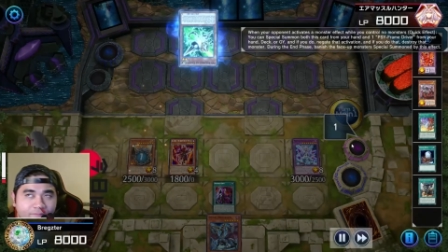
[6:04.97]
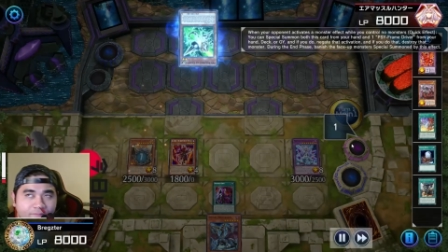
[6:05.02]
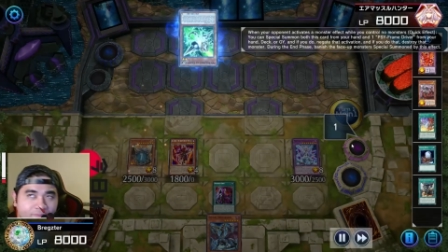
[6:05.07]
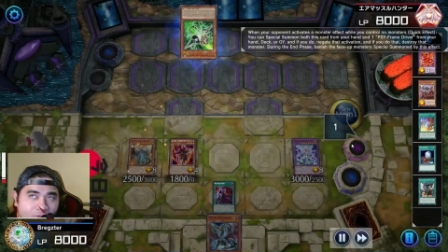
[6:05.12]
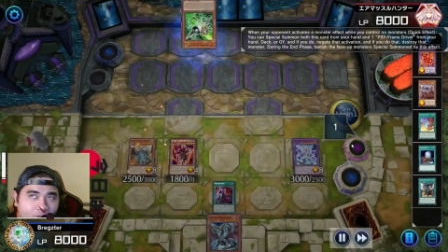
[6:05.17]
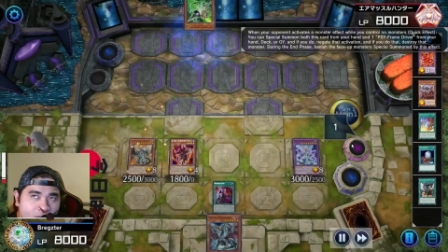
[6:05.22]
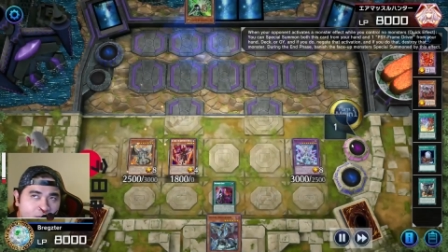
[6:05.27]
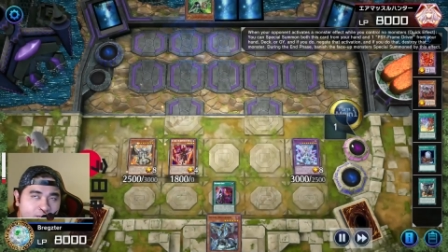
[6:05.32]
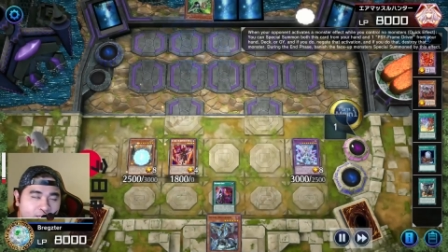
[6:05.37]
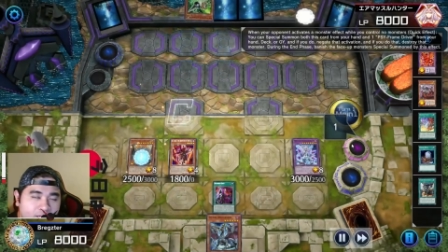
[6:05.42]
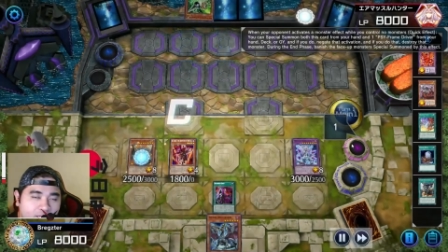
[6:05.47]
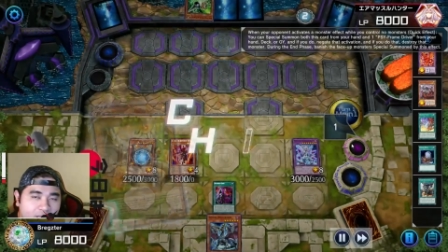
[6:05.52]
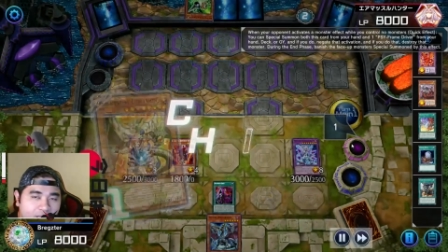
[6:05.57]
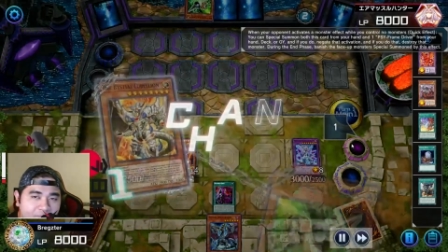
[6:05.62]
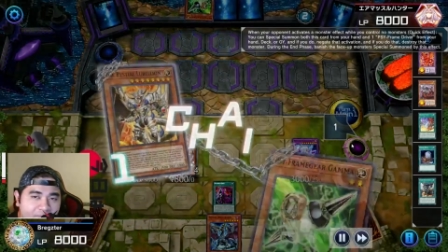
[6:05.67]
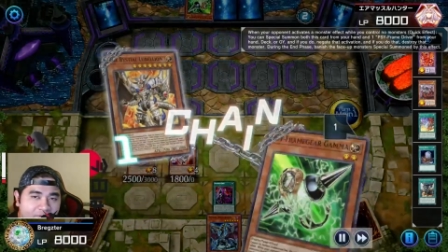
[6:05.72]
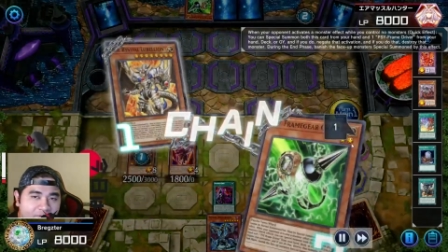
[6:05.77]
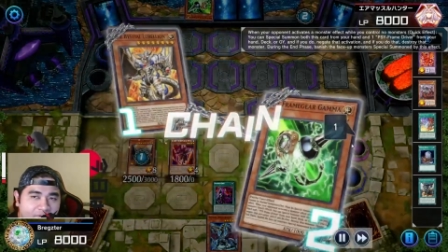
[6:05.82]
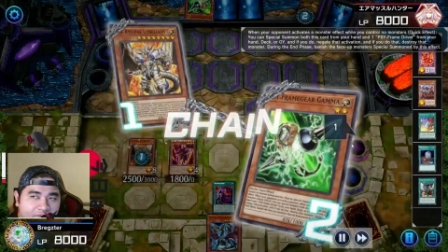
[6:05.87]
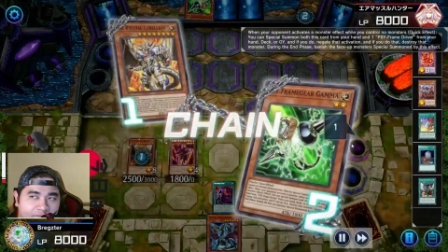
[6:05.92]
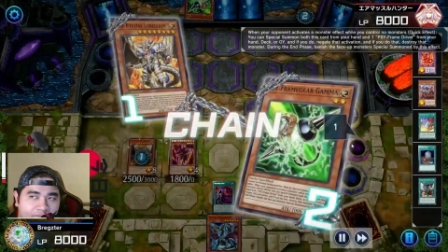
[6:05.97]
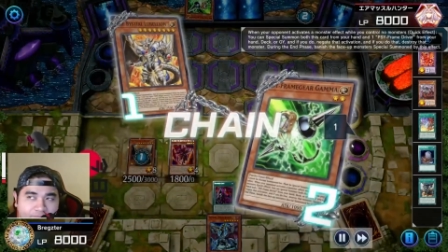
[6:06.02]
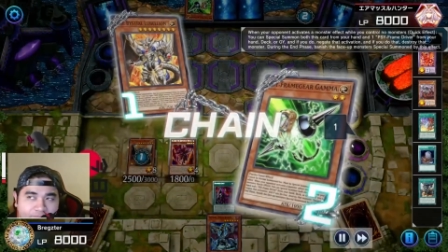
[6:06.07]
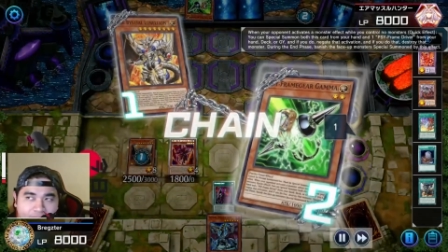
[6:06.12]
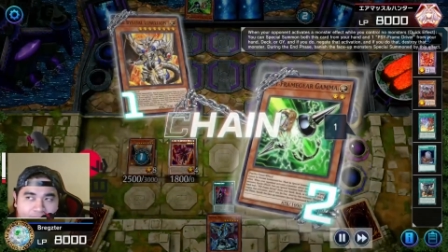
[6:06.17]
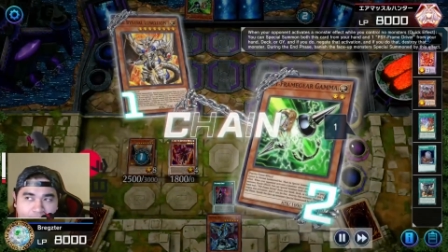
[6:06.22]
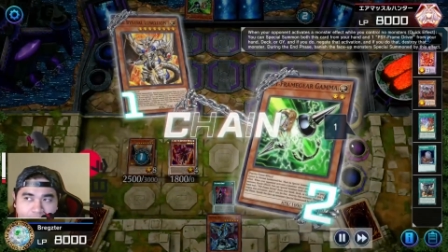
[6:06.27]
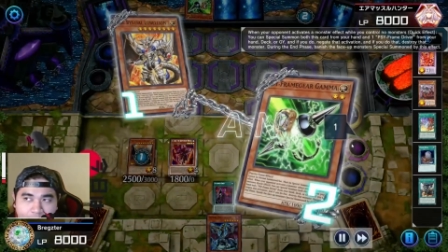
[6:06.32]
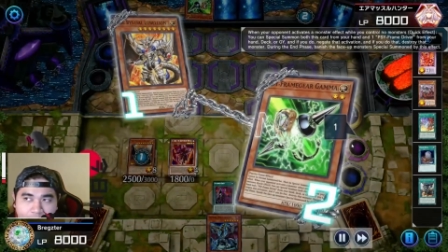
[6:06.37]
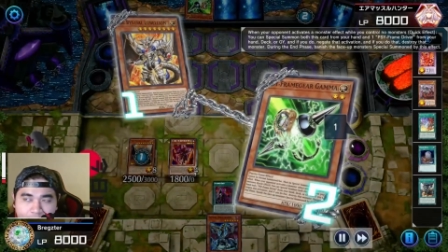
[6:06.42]
gone a copy of
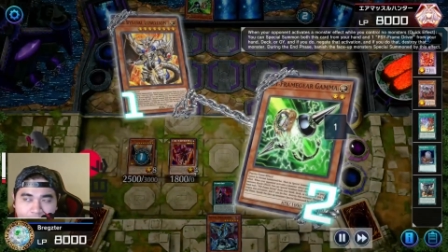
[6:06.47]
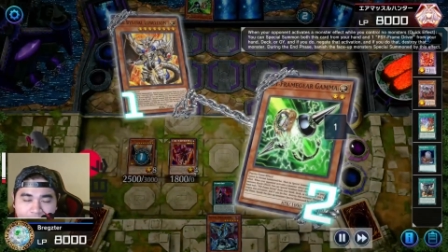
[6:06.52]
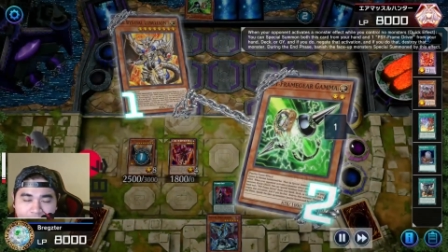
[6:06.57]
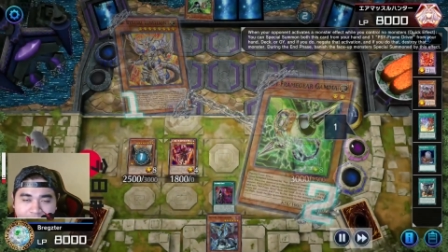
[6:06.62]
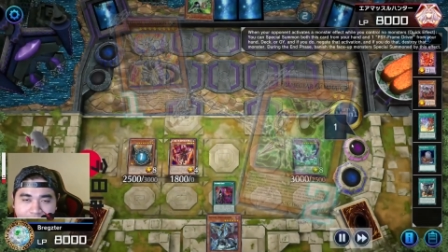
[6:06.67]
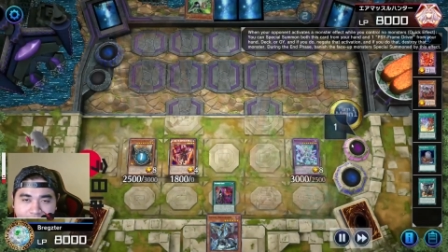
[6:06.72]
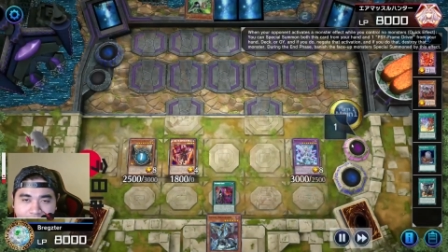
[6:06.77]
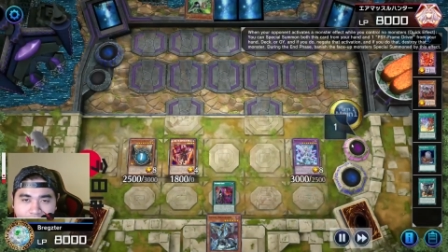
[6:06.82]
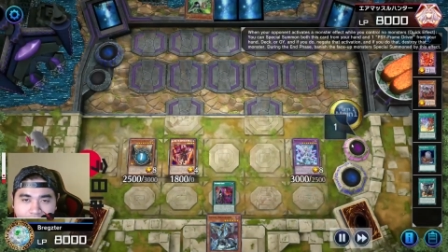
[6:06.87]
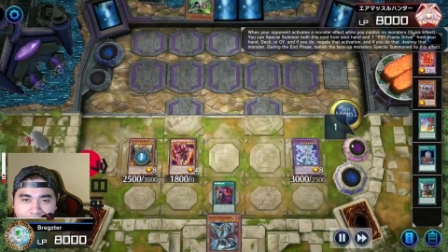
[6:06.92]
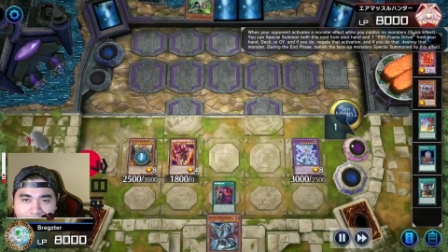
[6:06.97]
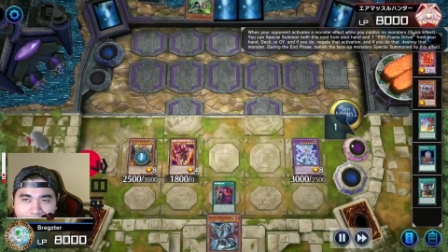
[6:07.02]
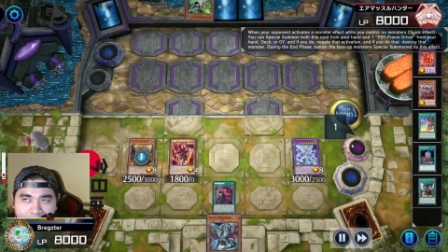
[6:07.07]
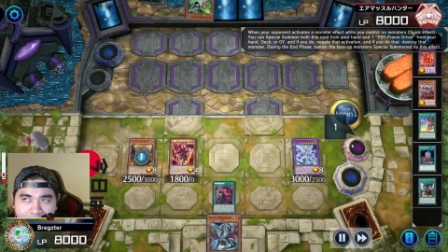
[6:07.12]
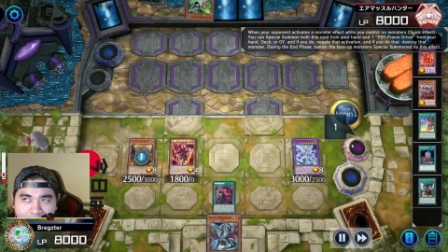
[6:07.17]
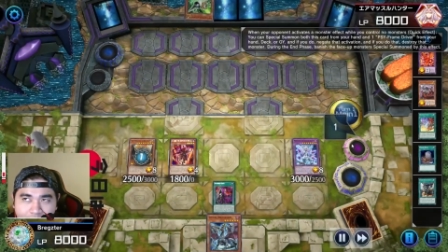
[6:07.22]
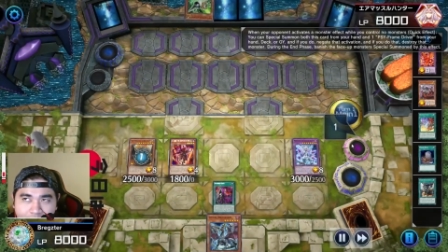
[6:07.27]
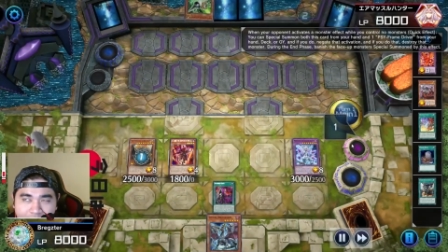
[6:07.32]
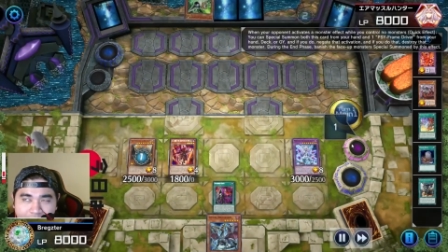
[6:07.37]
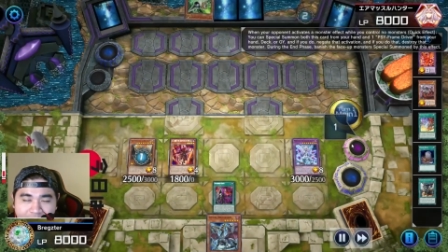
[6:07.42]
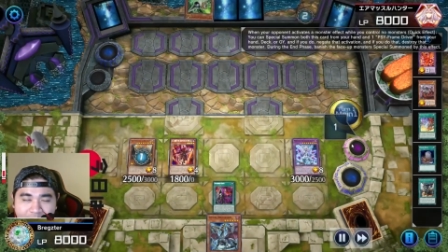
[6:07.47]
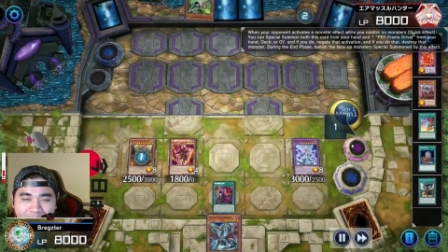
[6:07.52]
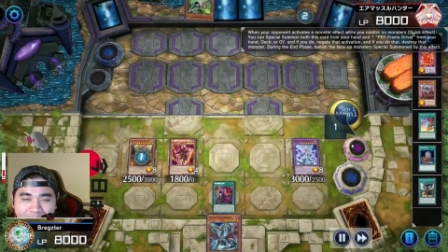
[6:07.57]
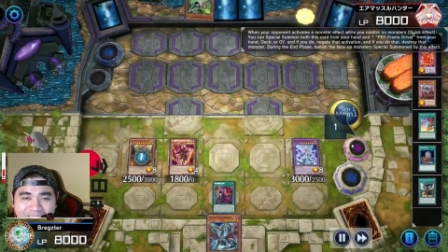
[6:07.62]
Branded